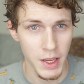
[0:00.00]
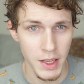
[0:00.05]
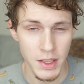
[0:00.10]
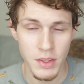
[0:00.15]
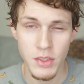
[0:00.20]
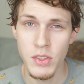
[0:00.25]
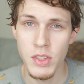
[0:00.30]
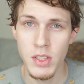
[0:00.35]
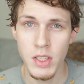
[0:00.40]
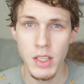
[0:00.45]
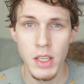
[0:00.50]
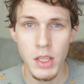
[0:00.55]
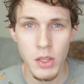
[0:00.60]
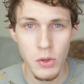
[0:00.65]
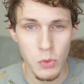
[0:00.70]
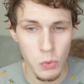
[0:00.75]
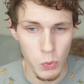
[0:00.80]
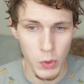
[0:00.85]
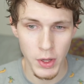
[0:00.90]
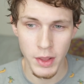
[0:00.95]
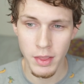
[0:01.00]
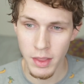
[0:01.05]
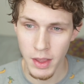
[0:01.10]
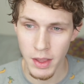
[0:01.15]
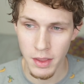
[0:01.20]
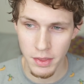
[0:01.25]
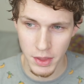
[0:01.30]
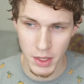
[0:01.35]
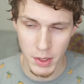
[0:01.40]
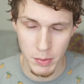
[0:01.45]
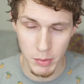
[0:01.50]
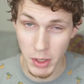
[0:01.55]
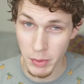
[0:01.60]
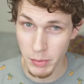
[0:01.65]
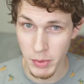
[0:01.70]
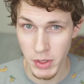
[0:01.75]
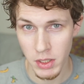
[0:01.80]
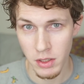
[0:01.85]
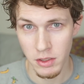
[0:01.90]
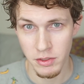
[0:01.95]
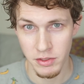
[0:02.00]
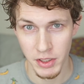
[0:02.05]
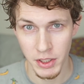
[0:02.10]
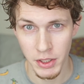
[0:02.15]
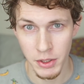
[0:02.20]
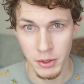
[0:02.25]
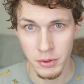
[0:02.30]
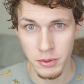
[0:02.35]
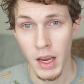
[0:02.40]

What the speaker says: and see what they think might be good for you.